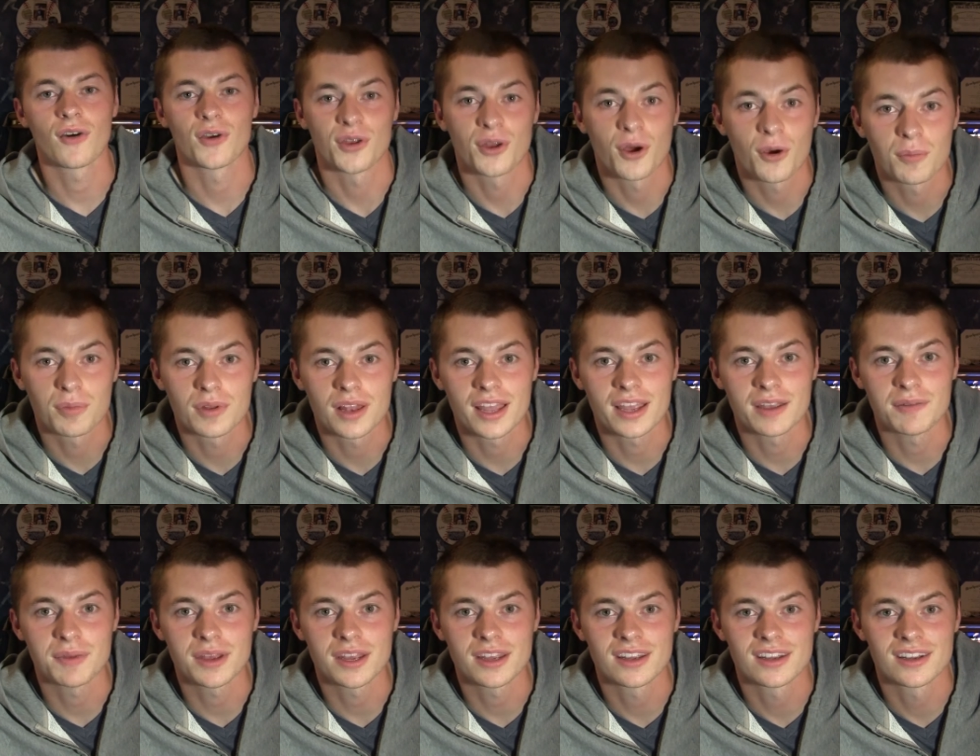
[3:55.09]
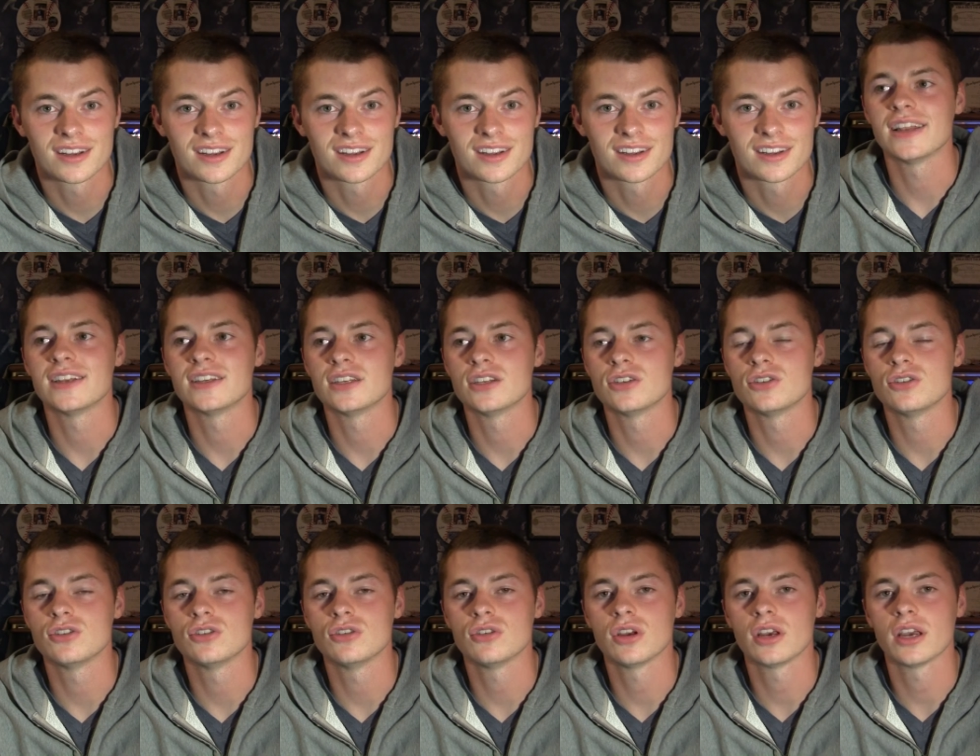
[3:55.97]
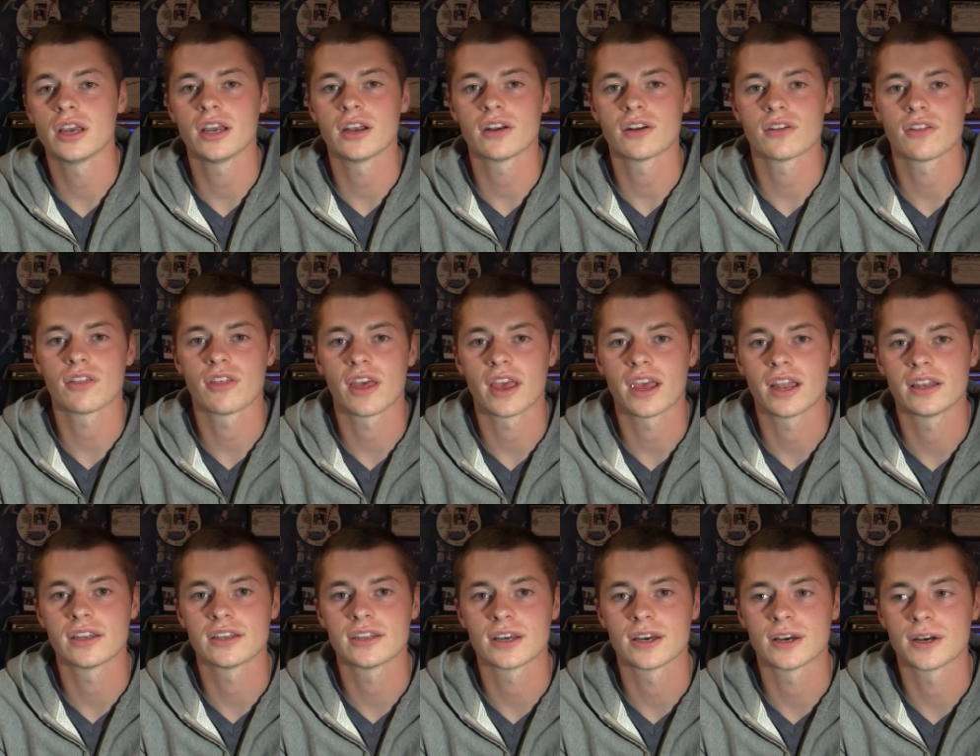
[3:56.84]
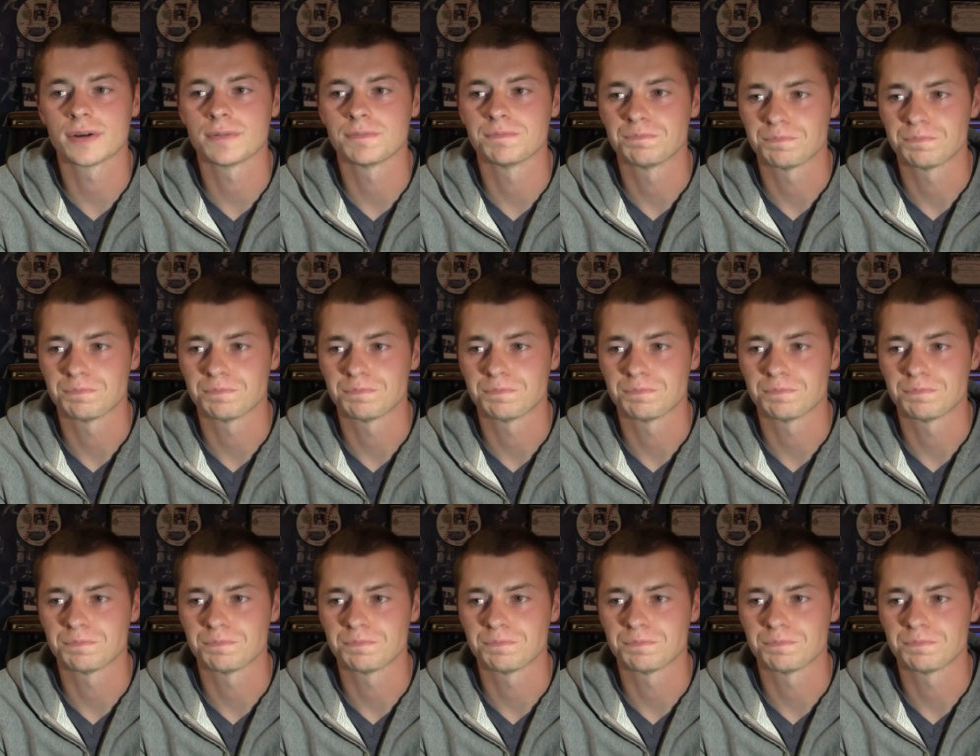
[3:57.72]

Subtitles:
Oh, you don't believe me? Hey, did you hear that